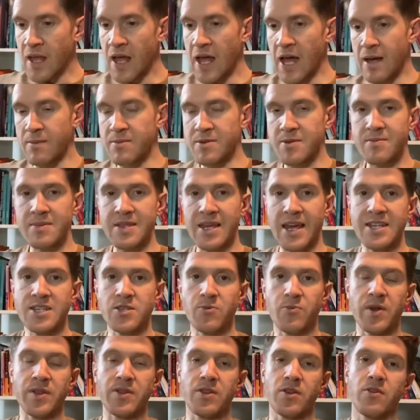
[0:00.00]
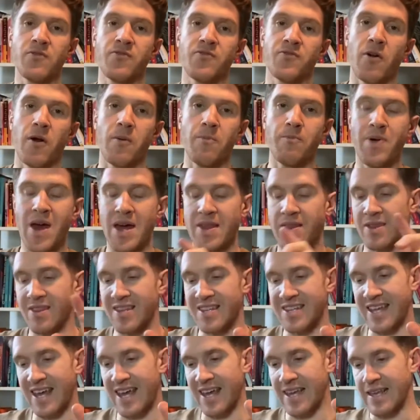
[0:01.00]
some data with you from Ben the
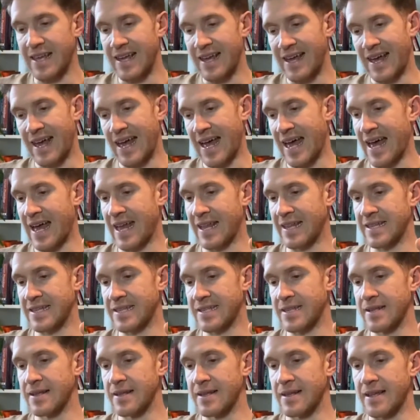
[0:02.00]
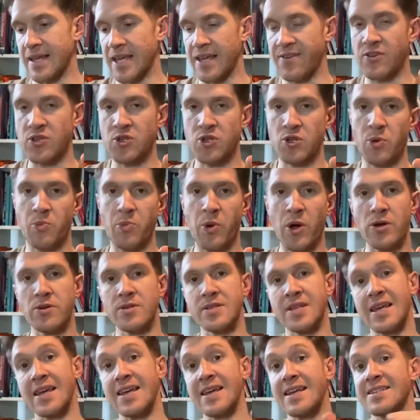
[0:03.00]
day. And if you saw the
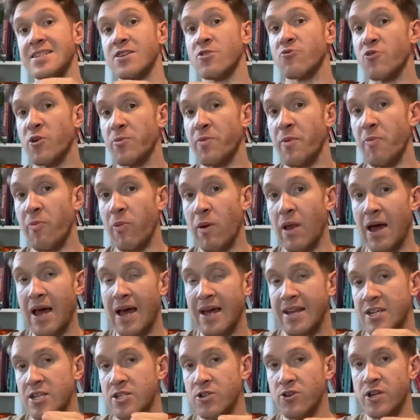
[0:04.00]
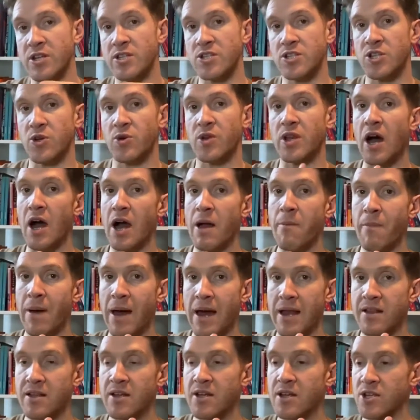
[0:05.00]
post, he's a rugby player and he's looking to do an
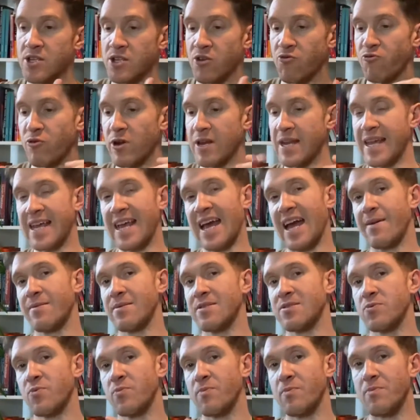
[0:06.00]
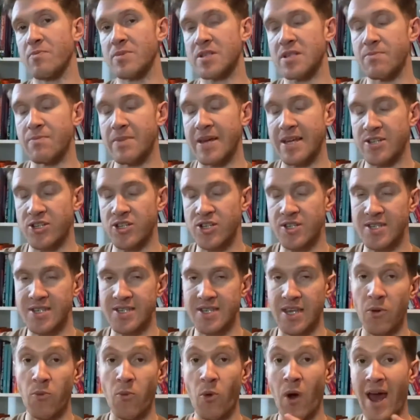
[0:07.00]
Ironman. So really he came to me just to
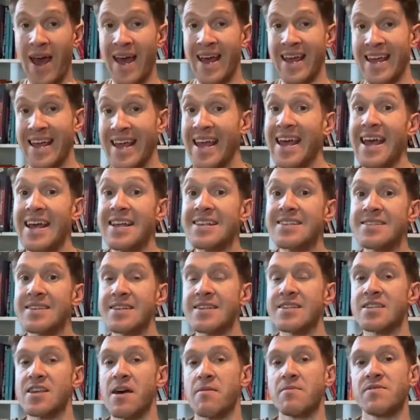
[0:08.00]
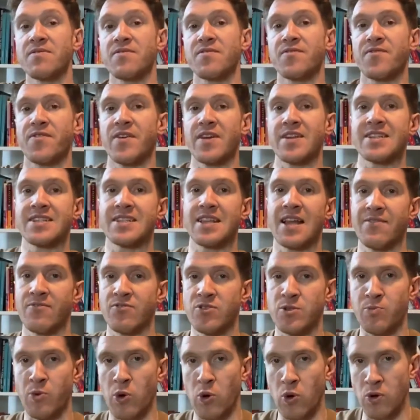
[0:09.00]
see where he is in terms of his fitness
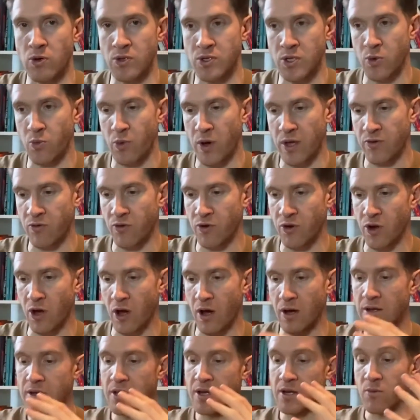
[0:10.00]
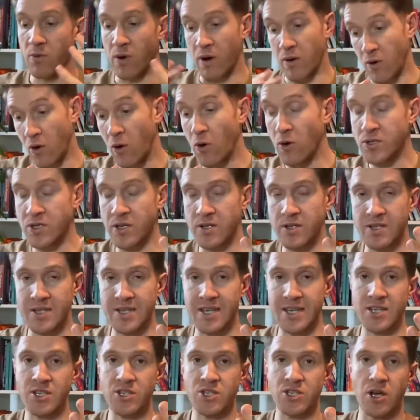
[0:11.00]
levels, but also whether or not, well, also to
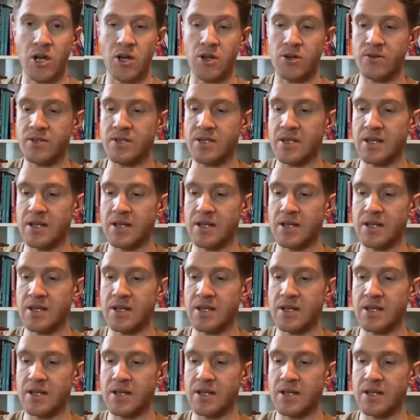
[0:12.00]
see his zones